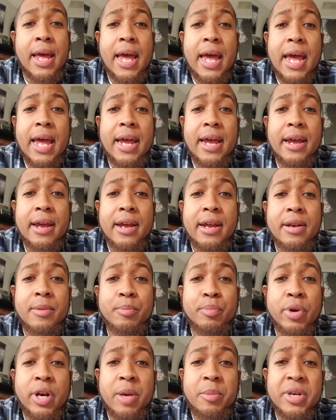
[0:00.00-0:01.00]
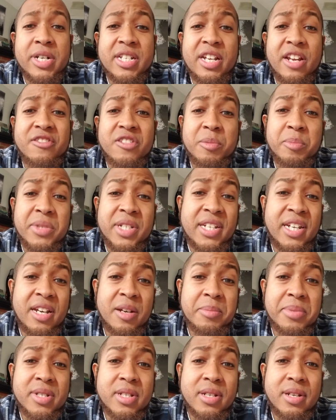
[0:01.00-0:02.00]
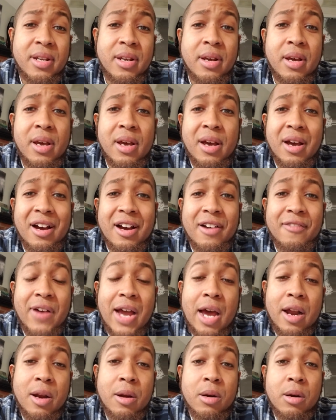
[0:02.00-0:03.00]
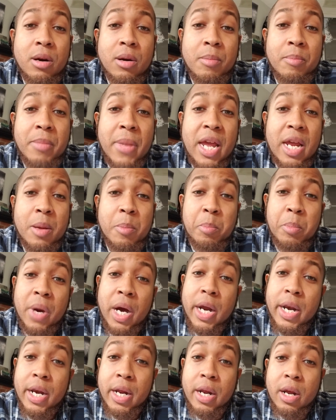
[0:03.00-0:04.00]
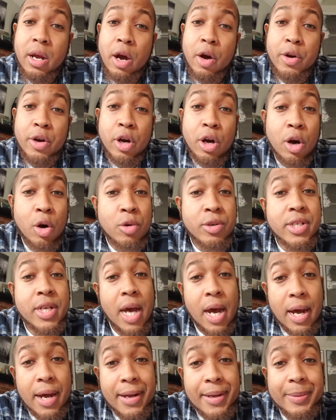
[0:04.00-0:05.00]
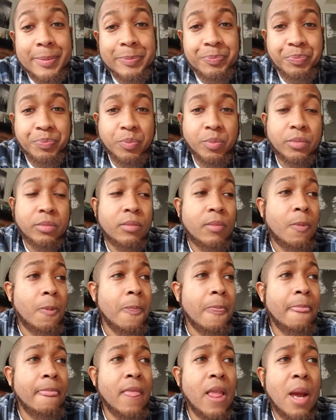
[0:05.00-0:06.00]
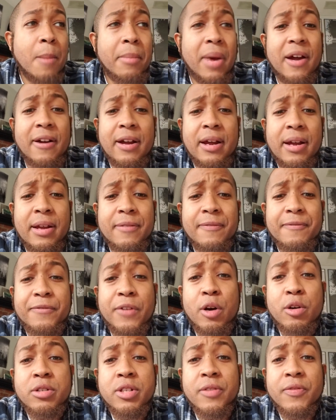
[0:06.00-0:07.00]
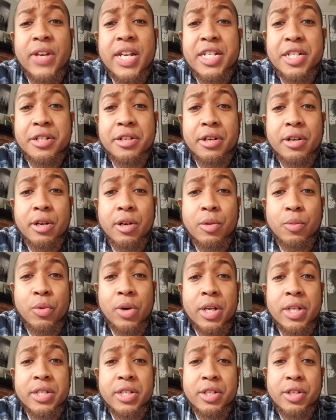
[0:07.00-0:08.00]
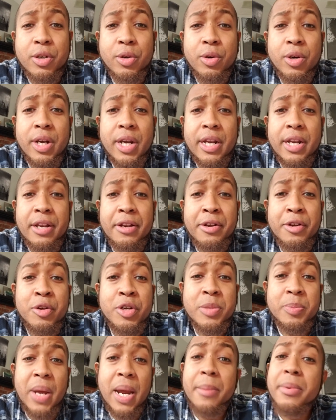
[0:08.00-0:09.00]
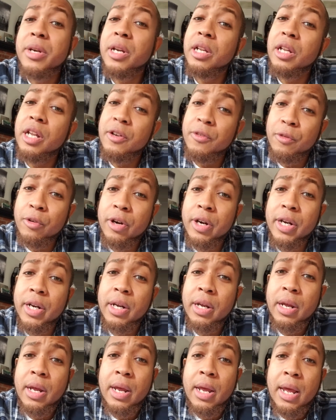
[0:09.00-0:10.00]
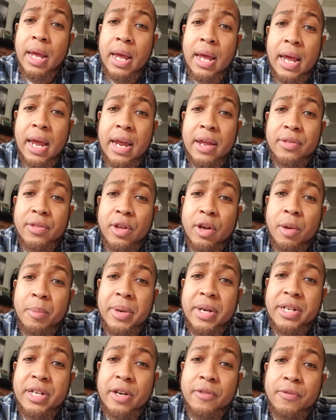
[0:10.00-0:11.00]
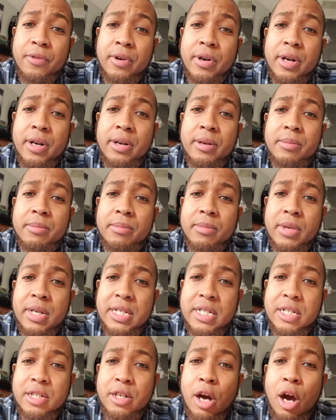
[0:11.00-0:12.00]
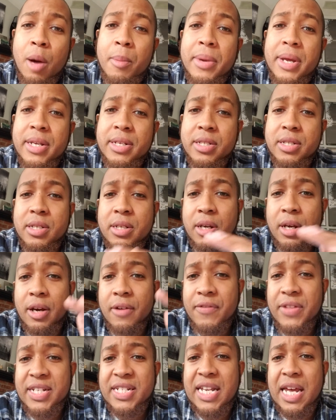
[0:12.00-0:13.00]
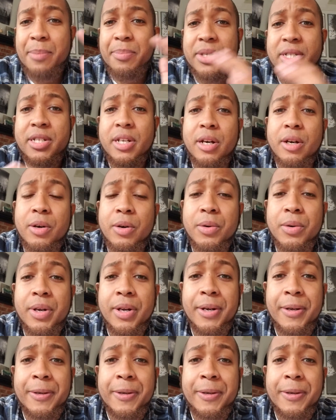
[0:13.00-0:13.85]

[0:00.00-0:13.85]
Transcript: and pretty much give some tips of how to make money on your own time. My first adventure was doing newspaper delivery, and there'll be different installments of this episode.